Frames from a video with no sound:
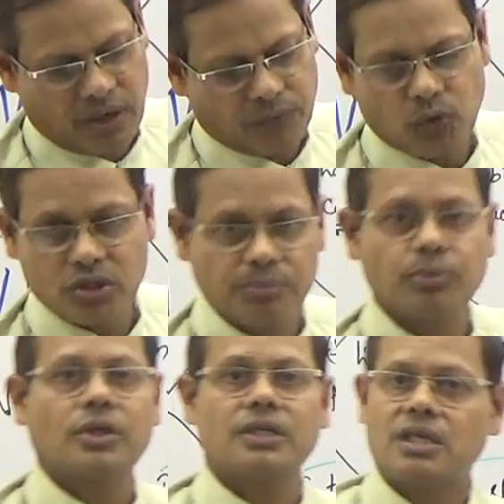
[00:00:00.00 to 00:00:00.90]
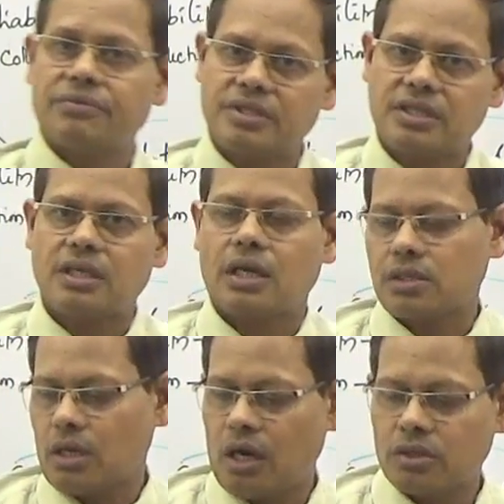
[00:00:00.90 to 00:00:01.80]
Of course, imported services are
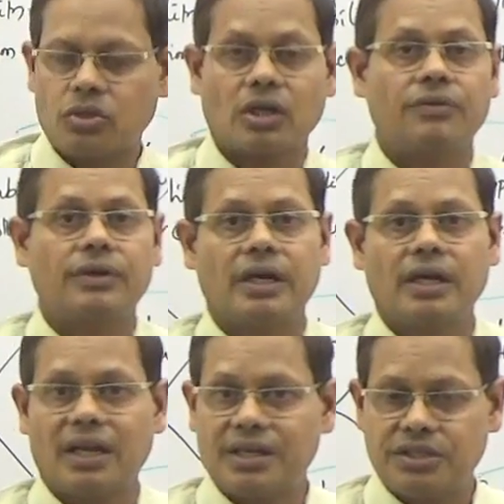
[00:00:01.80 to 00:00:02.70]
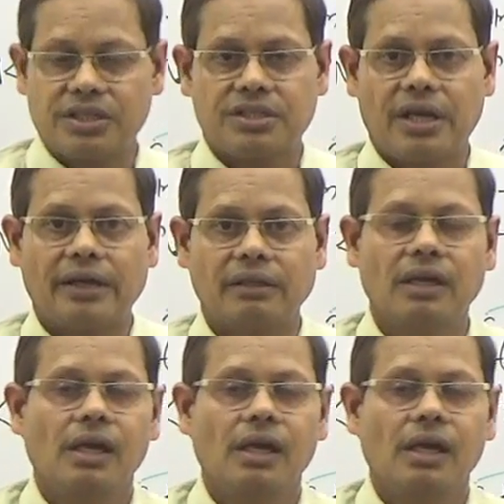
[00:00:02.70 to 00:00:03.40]
also covered under IGST Act,